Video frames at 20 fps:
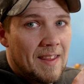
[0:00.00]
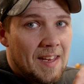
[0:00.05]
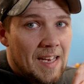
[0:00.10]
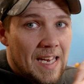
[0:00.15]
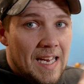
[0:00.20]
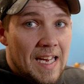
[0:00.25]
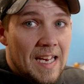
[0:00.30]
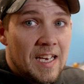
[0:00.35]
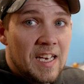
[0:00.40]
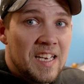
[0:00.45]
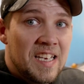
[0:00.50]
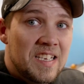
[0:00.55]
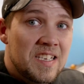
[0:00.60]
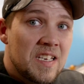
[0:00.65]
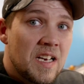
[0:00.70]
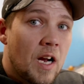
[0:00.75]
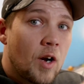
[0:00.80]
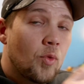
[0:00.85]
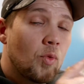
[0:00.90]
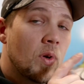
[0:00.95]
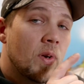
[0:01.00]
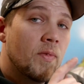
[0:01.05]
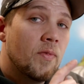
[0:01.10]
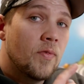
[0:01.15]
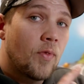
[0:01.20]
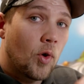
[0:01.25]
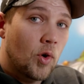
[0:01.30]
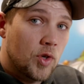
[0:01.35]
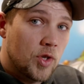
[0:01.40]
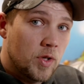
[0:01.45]
It is not
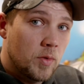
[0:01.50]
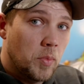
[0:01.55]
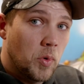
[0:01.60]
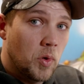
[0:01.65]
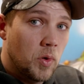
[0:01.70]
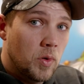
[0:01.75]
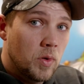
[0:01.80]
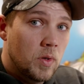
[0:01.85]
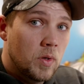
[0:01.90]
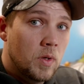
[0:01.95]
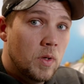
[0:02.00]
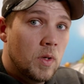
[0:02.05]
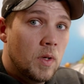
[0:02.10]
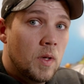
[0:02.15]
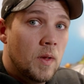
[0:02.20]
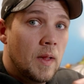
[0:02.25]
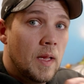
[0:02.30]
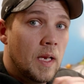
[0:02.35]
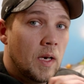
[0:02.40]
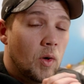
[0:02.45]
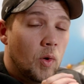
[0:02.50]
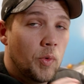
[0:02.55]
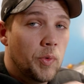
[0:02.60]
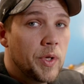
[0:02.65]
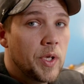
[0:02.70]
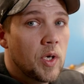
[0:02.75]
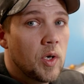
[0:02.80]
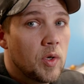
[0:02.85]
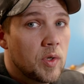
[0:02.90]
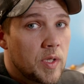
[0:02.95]
reversible. It only
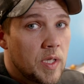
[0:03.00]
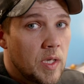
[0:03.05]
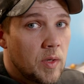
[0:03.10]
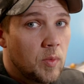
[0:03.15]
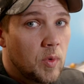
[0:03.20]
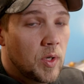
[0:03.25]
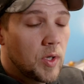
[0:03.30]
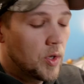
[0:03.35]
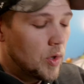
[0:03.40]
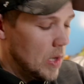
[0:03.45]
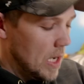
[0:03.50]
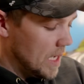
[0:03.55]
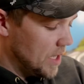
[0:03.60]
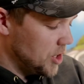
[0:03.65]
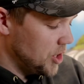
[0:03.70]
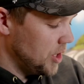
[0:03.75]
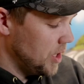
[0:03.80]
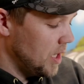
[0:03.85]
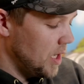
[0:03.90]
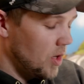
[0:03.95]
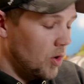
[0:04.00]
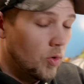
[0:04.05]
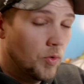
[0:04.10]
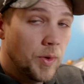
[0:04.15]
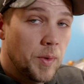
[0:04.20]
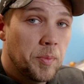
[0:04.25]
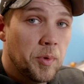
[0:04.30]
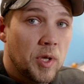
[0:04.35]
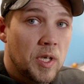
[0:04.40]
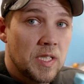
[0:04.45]
goes in one direction and
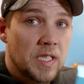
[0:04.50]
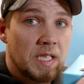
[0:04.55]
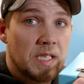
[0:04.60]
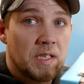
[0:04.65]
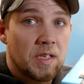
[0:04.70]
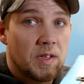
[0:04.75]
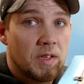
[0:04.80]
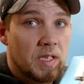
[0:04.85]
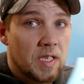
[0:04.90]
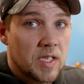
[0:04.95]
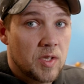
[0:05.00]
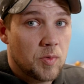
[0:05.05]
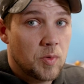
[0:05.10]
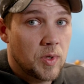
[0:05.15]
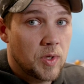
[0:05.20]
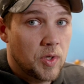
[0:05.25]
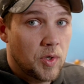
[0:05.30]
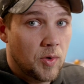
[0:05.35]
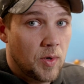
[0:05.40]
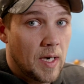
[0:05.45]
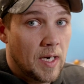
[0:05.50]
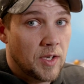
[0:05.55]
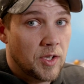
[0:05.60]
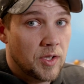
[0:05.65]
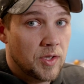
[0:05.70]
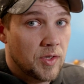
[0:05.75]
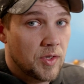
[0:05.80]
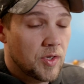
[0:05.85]
only plugs into this one direction.